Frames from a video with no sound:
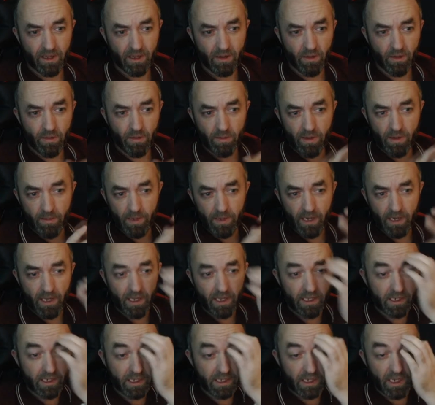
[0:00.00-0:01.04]
Oh wait a minute,
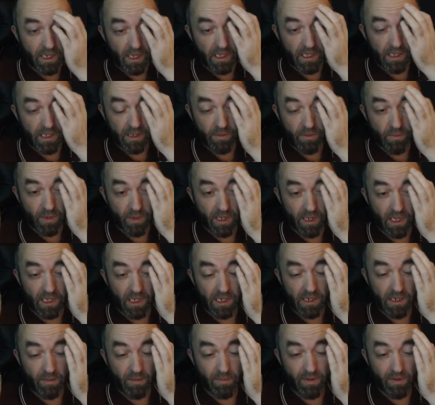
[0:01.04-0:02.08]
Aiden's. We're getting
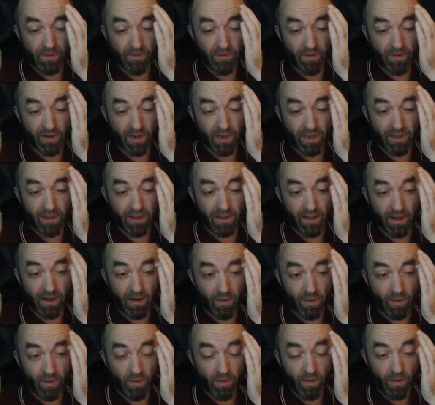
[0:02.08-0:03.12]
some different intel.
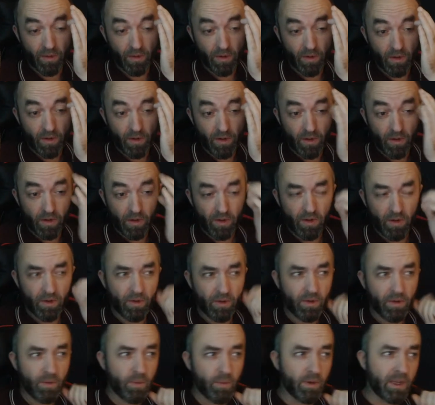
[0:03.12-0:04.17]

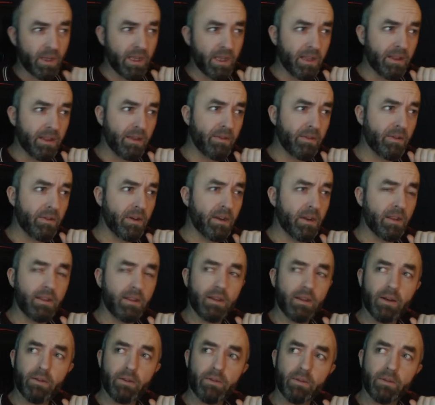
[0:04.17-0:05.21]
We're getting different
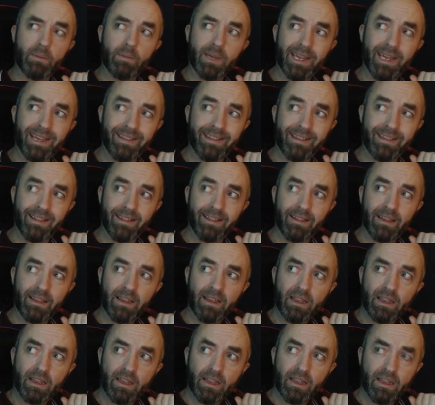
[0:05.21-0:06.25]
intel from Aiden.
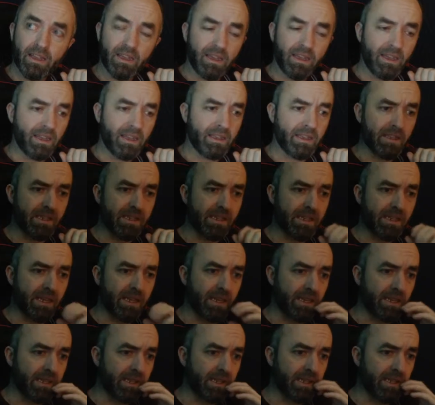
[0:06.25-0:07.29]
Aiden
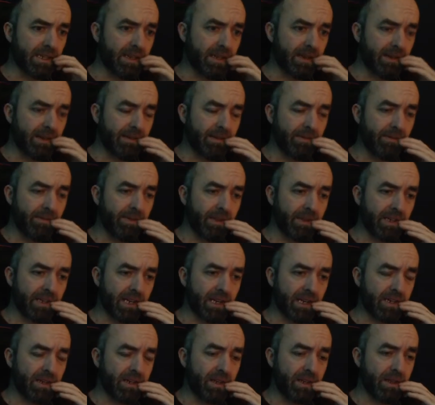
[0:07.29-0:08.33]
says there's
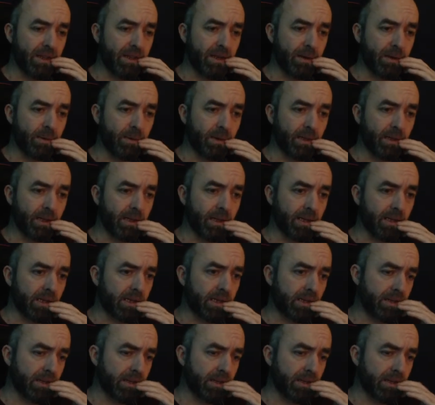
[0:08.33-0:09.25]
actually 31 likes.